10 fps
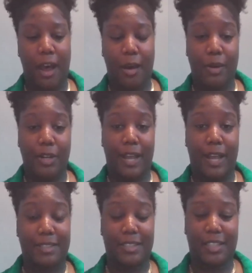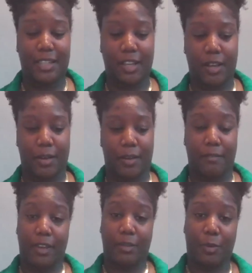Our next
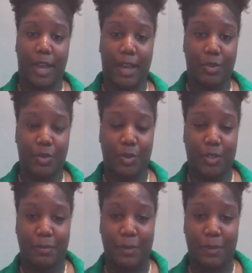event will actually